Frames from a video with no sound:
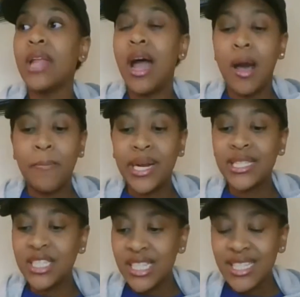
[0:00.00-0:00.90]
But
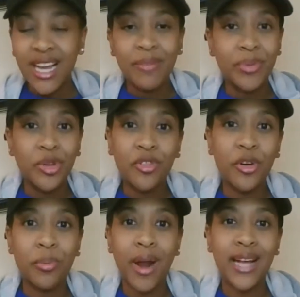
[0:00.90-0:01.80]
it's just a
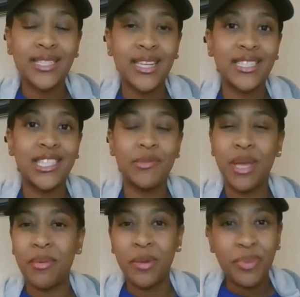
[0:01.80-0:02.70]
beautiful process to be
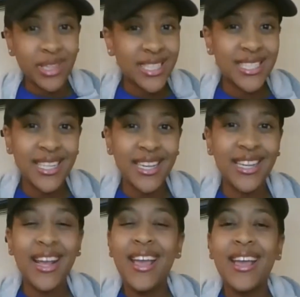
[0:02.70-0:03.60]
able to put the
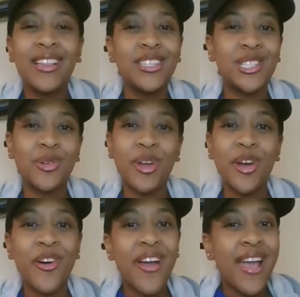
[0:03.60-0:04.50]
seed in the
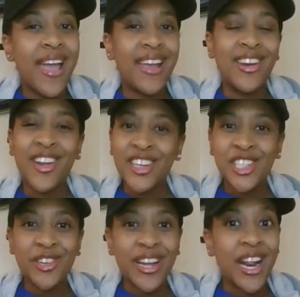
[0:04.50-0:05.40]
soil and
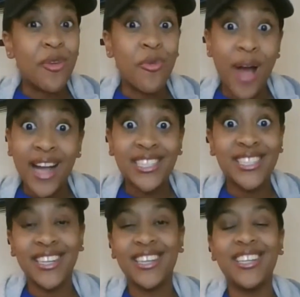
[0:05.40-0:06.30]
nurture it and
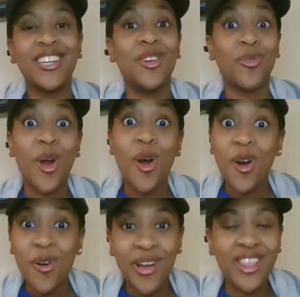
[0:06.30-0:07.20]
watch it
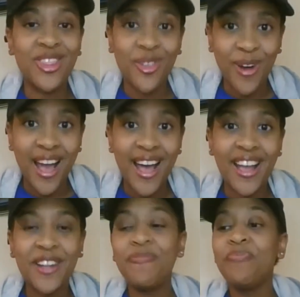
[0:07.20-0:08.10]
grow and
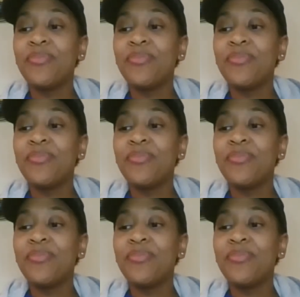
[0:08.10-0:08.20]
thrive.